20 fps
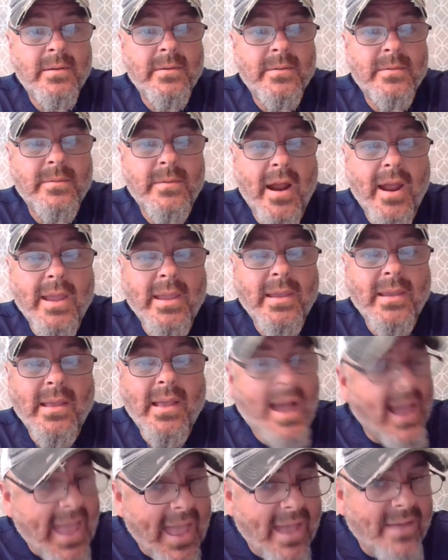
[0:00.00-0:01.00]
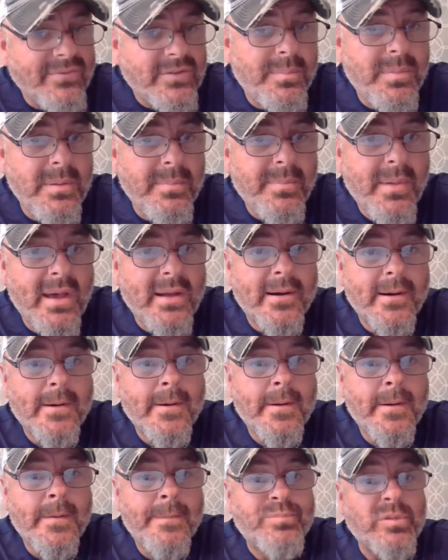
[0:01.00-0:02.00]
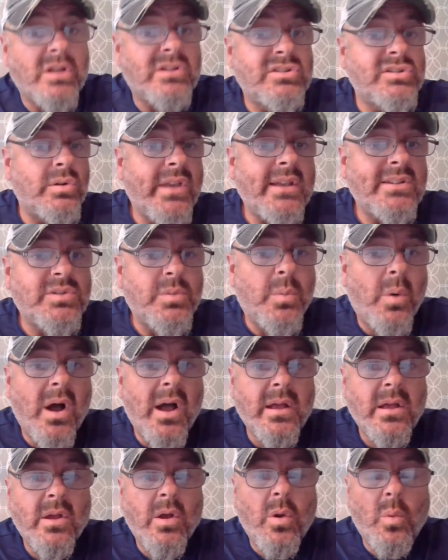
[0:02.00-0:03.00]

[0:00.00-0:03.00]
right? I have to be better. So guess what?